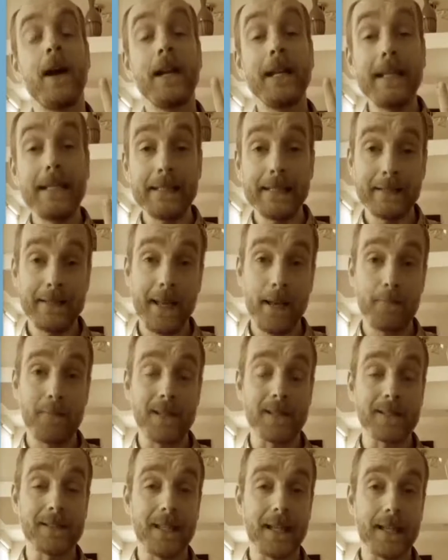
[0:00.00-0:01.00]
an
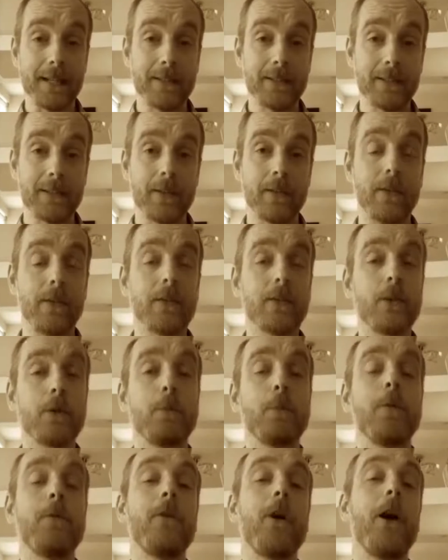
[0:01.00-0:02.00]
internet business that's
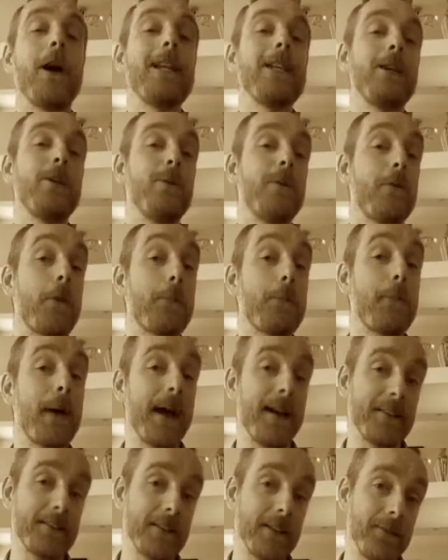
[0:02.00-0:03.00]
going to provide you with a
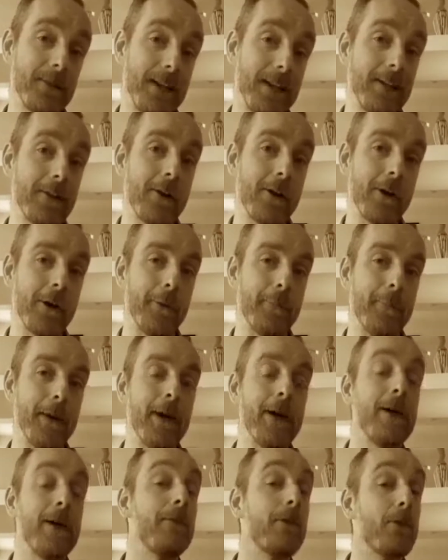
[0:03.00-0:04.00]
passive
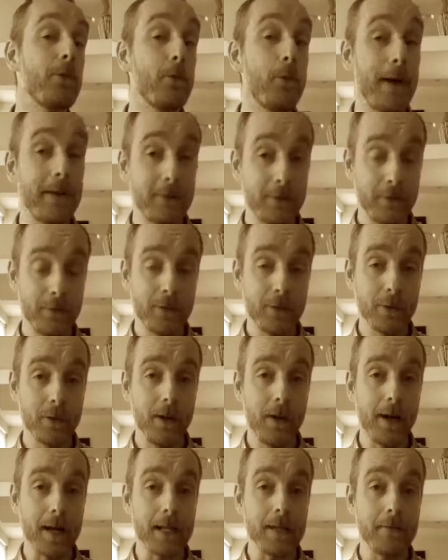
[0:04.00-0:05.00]
income for the rest of your
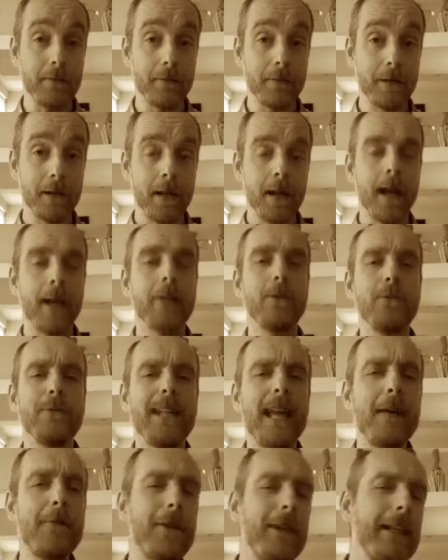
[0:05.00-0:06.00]
life, and
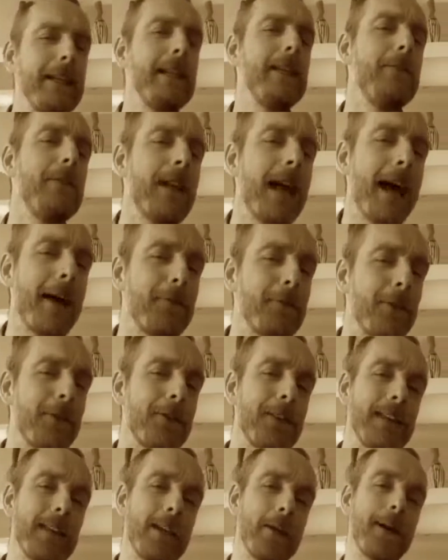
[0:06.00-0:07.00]
you never even have to
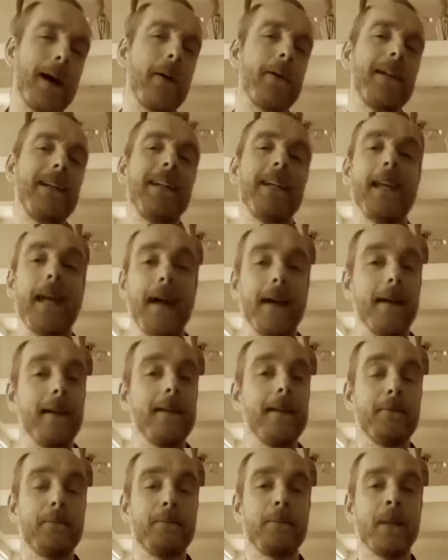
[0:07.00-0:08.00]
think about it
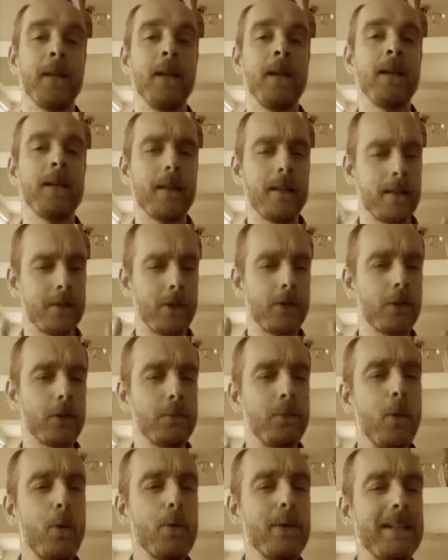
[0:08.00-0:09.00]
again. Now there's a
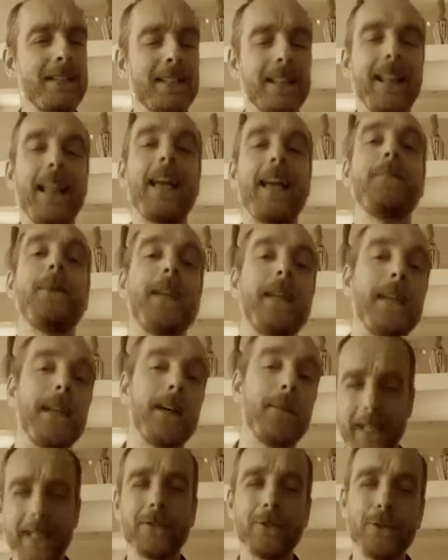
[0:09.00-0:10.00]
small disclaimer
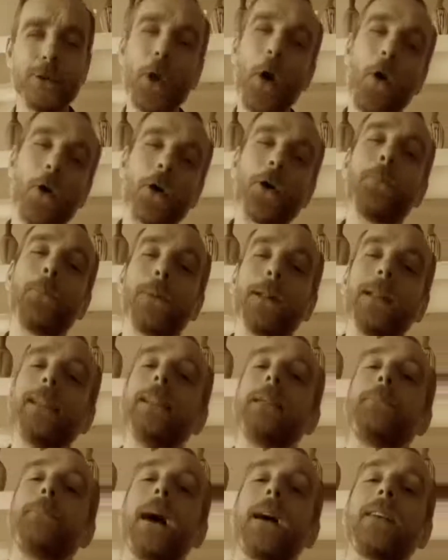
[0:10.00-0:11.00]
here. It's not
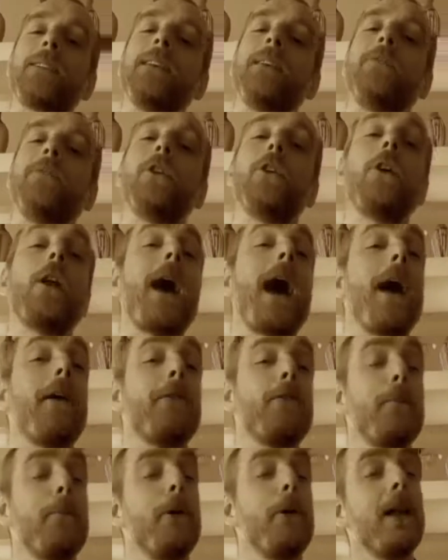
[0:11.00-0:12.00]
completely passive. You're going to
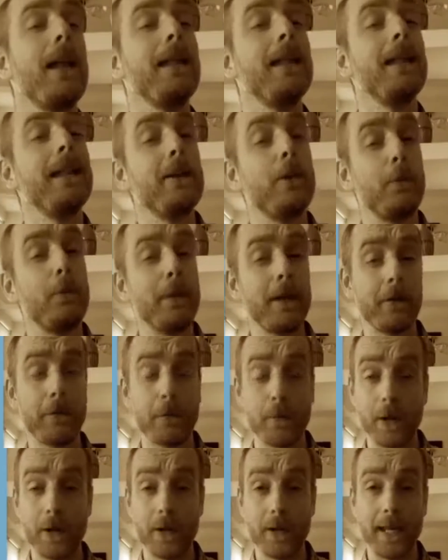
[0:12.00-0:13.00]
have to put a little bit
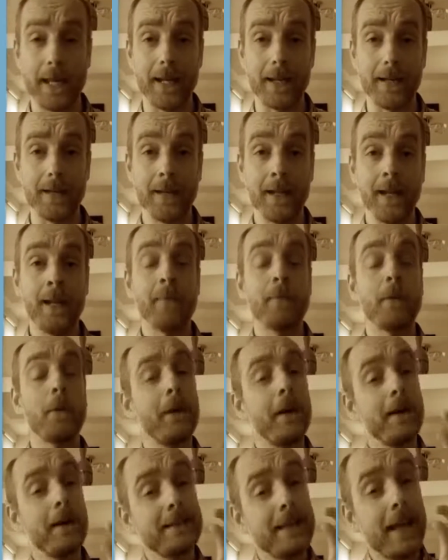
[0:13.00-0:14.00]
of work in.
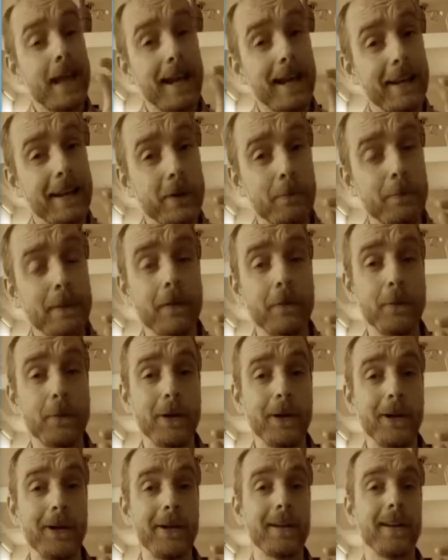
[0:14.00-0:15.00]
But when I say a little bit of
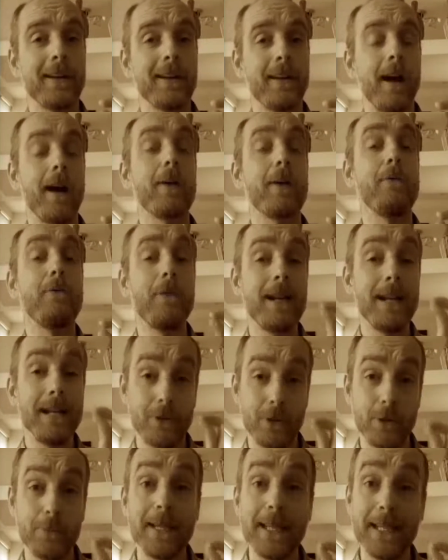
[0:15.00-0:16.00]
work, I
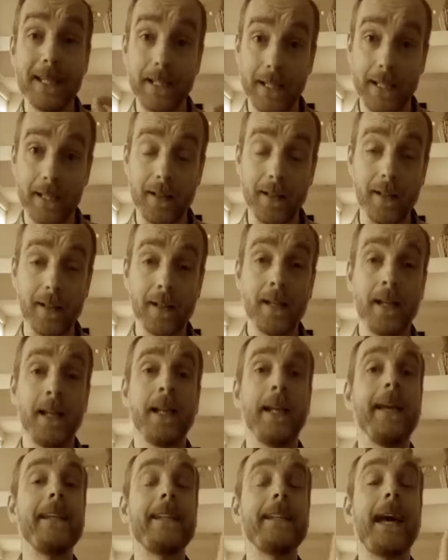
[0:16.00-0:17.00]
really do mean little.
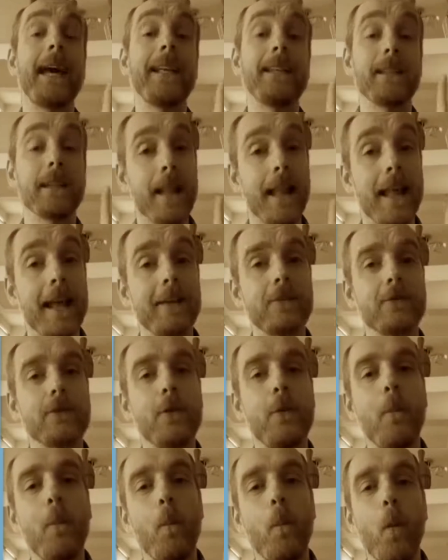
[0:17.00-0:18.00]
It takes less
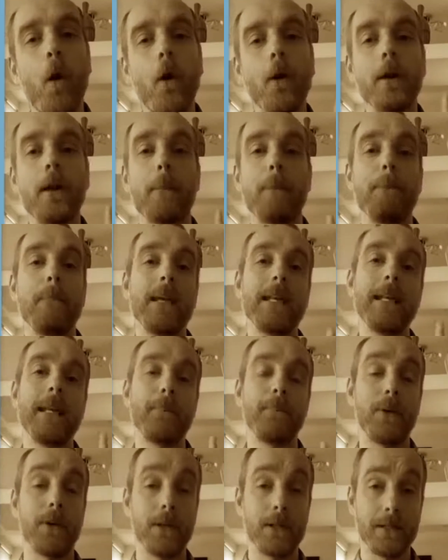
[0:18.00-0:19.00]
than 1
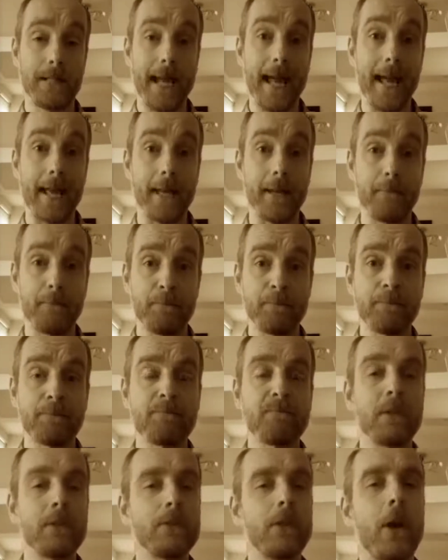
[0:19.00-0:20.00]
minute per day.
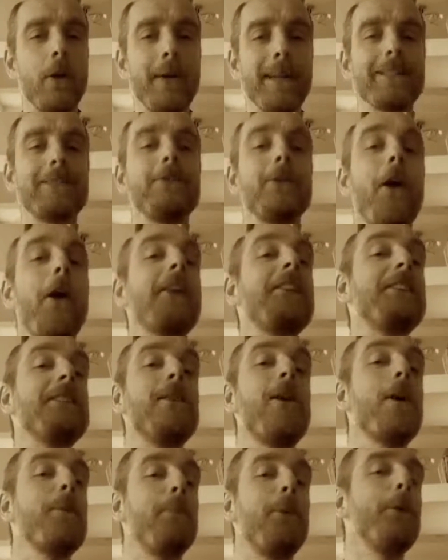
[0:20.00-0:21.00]
So it's
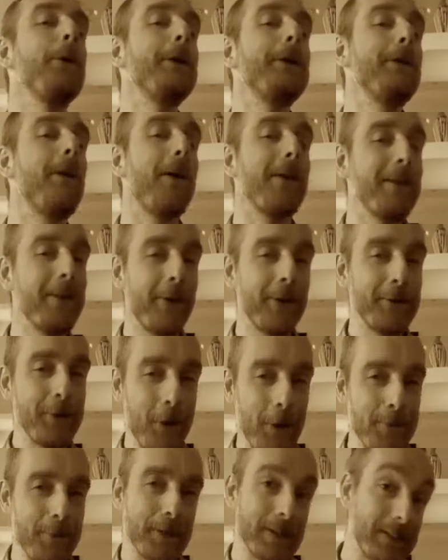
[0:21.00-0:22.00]

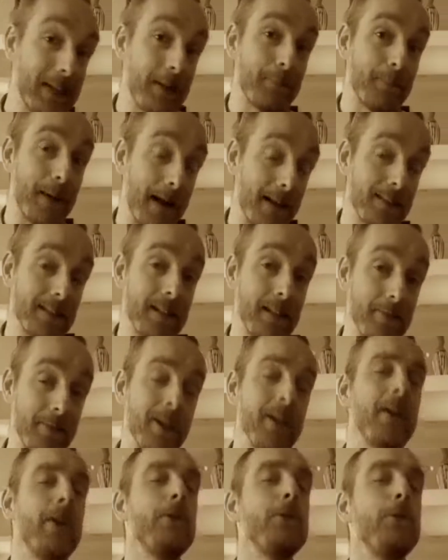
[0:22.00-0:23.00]
99.999%
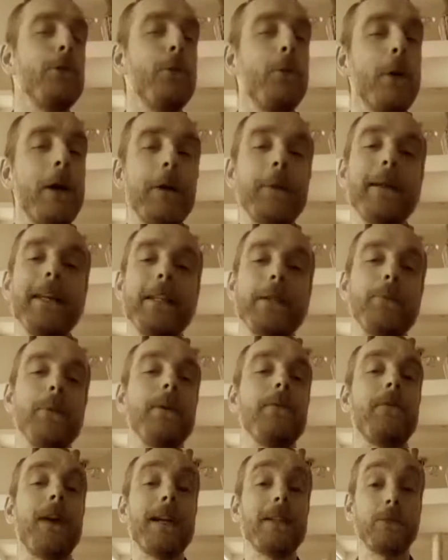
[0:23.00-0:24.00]
passive. You will need
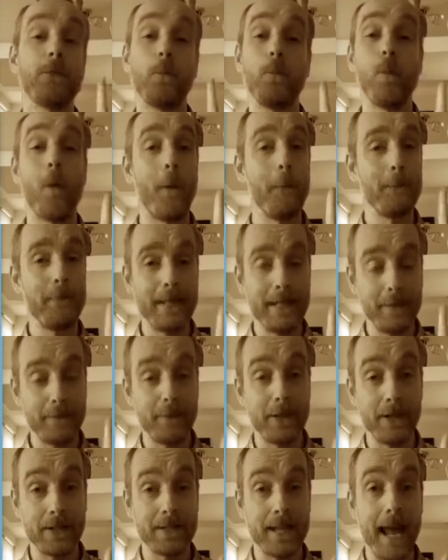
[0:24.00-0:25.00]
to invest 1
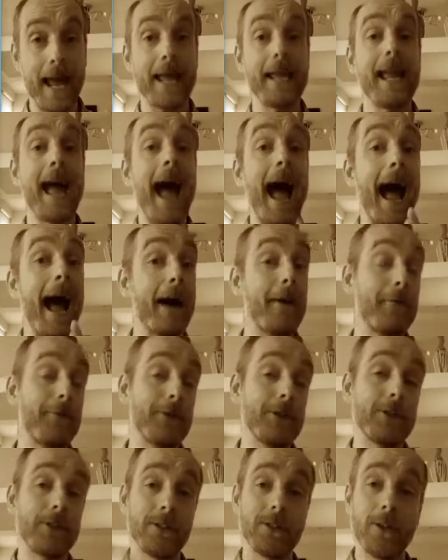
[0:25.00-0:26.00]
minute per day
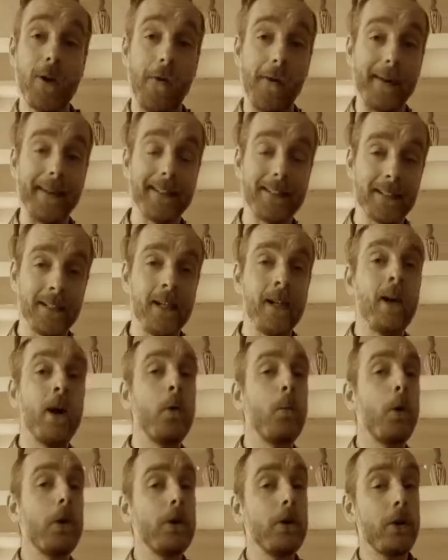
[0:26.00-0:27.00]
after tonight.
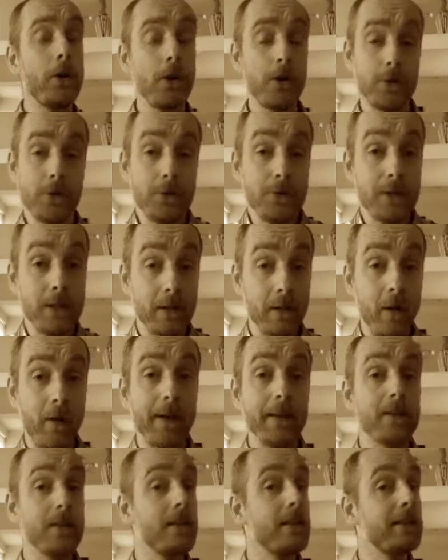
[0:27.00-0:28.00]
What you're going to do
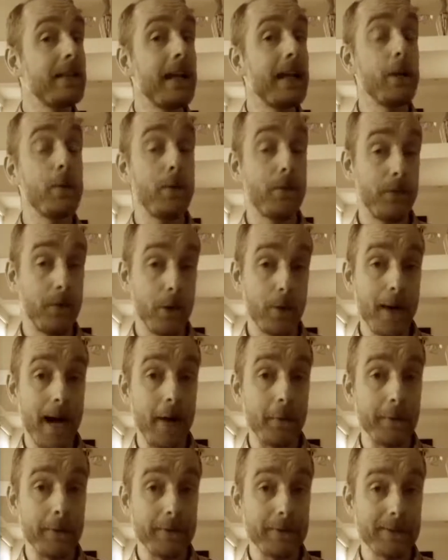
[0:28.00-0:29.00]
tonight is going to take you a few
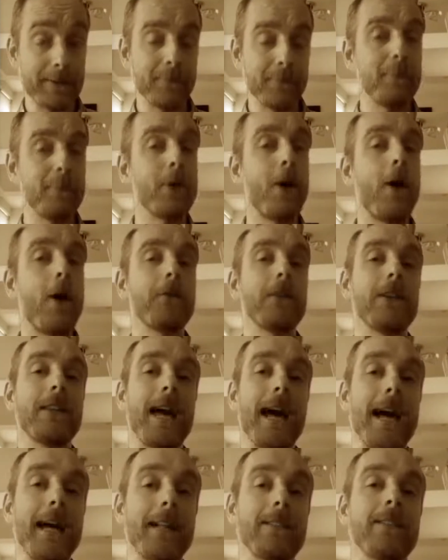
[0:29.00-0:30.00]
hours, but after
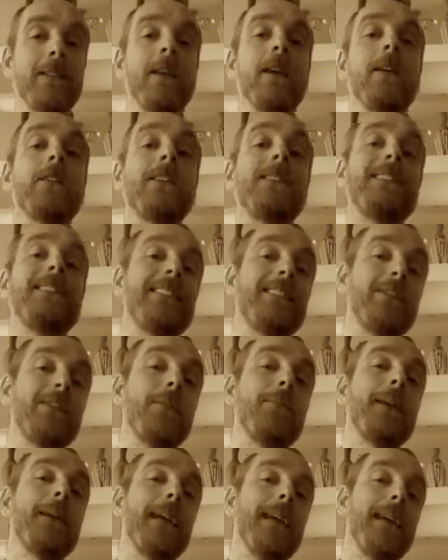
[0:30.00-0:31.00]
that, the
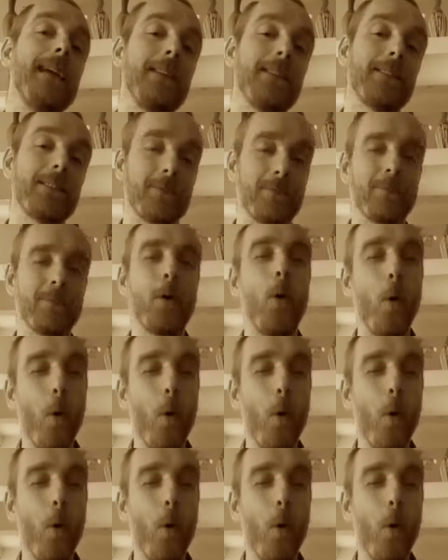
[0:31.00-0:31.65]
system is